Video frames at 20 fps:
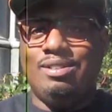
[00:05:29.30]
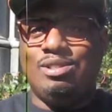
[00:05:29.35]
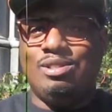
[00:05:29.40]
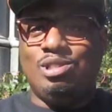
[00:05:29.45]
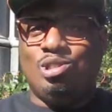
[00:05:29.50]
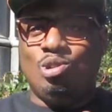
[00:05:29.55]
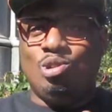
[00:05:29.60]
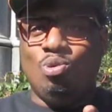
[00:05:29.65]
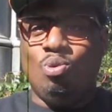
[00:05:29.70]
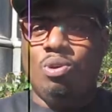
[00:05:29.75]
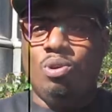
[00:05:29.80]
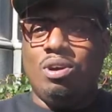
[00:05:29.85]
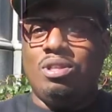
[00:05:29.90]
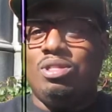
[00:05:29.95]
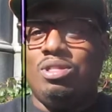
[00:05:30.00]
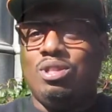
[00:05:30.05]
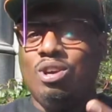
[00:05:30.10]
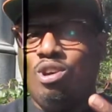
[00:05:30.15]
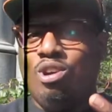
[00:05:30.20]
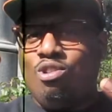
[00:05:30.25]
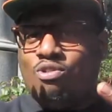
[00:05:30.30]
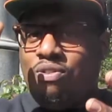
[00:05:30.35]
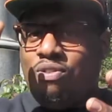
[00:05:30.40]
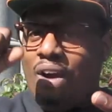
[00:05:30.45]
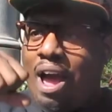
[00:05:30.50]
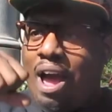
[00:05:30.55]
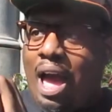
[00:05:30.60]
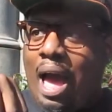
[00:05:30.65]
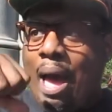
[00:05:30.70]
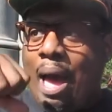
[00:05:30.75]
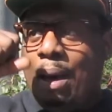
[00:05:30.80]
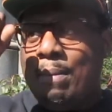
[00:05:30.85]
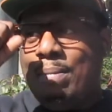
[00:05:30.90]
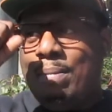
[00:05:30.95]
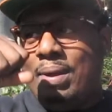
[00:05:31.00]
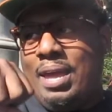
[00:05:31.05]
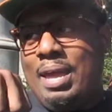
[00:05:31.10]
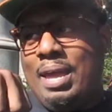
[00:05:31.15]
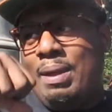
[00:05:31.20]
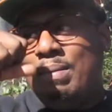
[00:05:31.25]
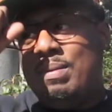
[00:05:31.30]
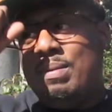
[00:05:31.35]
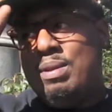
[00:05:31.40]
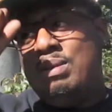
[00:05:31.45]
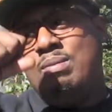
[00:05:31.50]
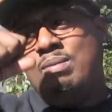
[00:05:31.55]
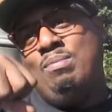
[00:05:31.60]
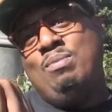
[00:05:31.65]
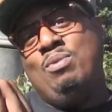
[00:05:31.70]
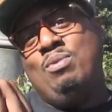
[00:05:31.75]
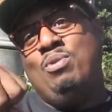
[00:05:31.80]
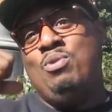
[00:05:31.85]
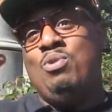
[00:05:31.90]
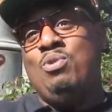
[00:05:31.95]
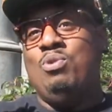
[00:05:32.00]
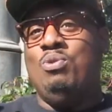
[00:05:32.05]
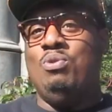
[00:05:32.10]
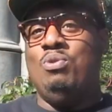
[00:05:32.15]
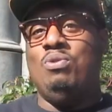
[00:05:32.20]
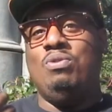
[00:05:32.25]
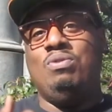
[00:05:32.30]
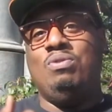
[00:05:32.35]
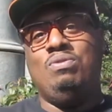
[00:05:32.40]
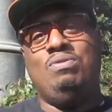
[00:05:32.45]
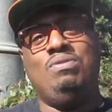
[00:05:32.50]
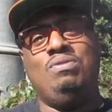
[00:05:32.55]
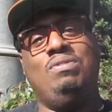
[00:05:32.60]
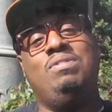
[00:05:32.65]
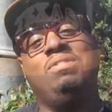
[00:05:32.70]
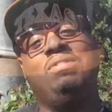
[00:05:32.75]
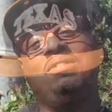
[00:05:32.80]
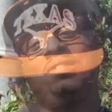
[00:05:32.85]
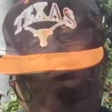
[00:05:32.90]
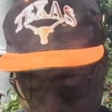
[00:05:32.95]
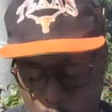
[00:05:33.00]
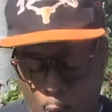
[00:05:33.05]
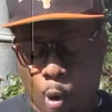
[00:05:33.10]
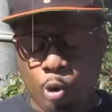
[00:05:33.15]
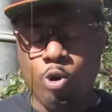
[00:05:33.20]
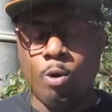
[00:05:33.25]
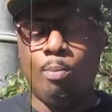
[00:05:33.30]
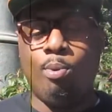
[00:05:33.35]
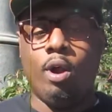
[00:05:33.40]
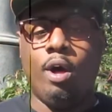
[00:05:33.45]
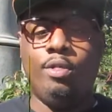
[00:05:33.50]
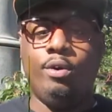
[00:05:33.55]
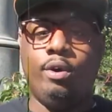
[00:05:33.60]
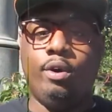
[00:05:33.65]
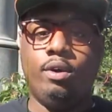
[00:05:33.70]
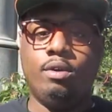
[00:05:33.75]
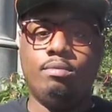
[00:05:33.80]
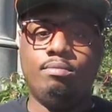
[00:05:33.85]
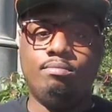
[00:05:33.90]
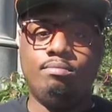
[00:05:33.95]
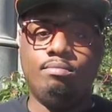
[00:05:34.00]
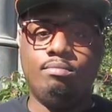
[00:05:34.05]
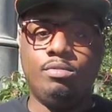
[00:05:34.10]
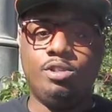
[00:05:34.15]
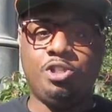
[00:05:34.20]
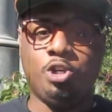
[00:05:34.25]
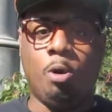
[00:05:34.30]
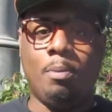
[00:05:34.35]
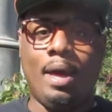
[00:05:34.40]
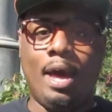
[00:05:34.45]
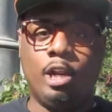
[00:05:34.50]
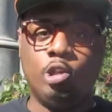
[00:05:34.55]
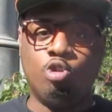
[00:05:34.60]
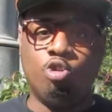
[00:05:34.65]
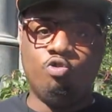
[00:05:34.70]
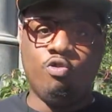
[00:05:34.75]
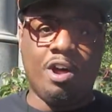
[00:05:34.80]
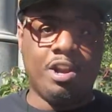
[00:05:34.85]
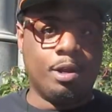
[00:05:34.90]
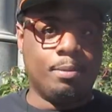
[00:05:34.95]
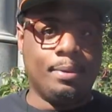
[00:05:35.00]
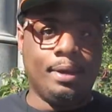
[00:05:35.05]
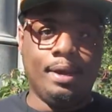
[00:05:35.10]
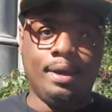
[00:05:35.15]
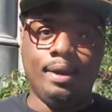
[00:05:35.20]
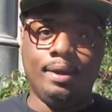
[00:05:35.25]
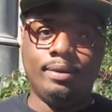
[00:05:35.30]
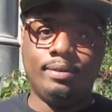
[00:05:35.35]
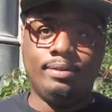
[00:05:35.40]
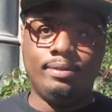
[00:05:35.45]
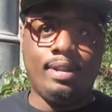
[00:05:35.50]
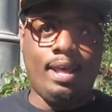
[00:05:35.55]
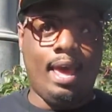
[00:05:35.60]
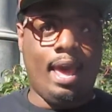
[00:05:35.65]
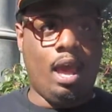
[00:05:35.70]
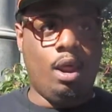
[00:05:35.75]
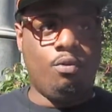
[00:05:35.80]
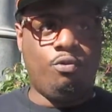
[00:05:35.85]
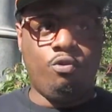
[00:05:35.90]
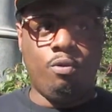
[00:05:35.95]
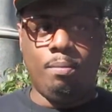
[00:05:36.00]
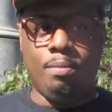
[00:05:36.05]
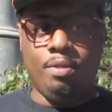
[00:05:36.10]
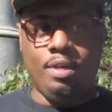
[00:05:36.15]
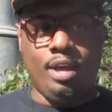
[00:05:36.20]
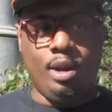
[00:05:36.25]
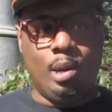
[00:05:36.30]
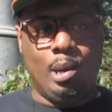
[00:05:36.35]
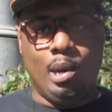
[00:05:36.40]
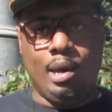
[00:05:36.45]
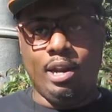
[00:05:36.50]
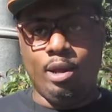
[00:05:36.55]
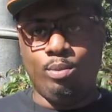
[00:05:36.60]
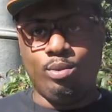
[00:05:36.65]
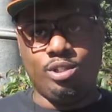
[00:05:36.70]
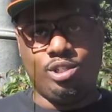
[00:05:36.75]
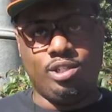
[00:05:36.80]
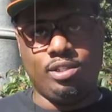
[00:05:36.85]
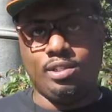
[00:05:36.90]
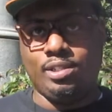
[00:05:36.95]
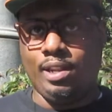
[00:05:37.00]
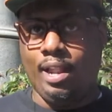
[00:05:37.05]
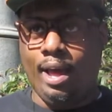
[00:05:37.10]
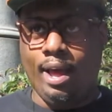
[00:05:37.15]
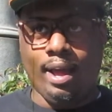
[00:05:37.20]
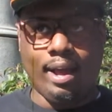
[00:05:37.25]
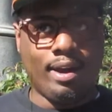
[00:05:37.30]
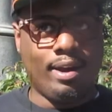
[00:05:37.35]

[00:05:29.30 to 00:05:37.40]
it? I'm like, I guess. It stuck. My older brother showed me how to do the Running Man. And from then on, it was just like,